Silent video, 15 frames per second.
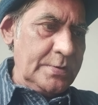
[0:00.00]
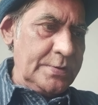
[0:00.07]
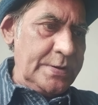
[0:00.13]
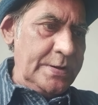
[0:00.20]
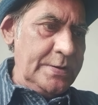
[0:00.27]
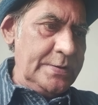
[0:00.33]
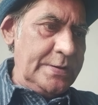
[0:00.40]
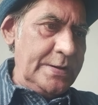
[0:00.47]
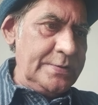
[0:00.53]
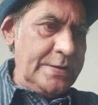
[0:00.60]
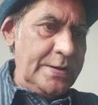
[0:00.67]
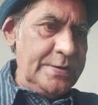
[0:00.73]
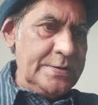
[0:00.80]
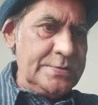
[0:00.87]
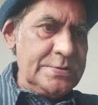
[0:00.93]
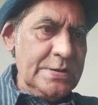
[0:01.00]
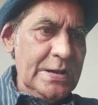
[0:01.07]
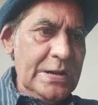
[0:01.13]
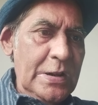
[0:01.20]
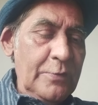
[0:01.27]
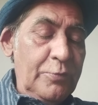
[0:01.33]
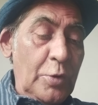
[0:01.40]
Then there is
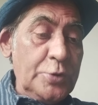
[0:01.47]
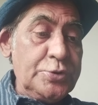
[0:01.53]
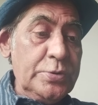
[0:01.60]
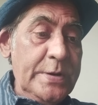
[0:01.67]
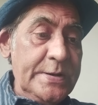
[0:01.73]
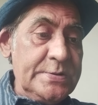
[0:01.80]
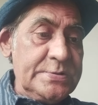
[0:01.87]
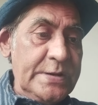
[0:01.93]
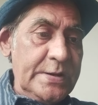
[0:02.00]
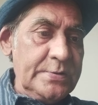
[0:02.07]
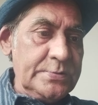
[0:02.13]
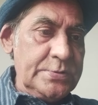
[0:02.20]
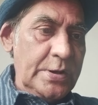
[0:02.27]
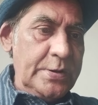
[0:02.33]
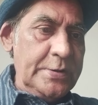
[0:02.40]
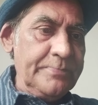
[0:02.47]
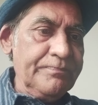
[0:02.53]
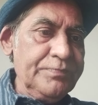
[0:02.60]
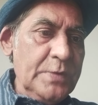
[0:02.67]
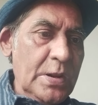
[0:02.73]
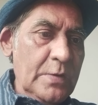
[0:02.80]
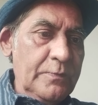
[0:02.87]
Fortunate Son
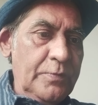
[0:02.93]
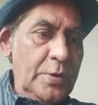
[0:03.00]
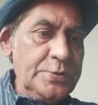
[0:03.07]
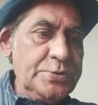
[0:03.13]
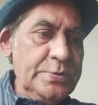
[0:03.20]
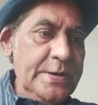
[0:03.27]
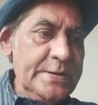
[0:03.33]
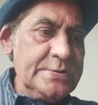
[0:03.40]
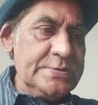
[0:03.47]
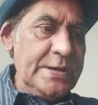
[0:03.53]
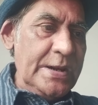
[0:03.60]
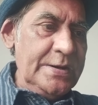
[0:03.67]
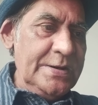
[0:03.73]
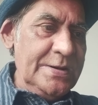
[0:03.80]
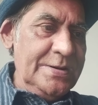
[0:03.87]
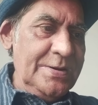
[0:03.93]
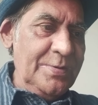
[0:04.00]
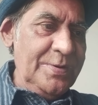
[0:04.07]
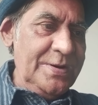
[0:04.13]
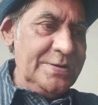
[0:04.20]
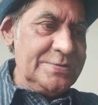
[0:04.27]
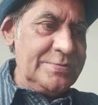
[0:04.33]
is a
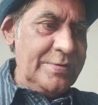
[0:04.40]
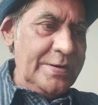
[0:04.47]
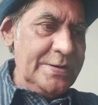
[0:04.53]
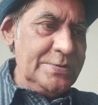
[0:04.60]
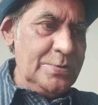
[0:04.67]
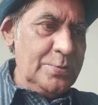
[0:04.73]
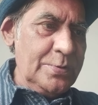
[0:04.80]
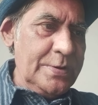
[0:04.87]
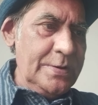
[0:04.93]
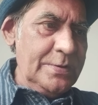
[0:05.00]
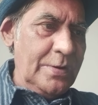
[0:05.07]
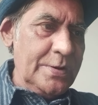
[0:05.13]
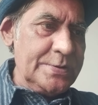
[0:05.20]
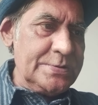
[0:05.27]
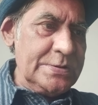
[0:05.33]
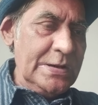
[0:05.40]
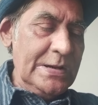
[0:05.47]
very strange looking horse.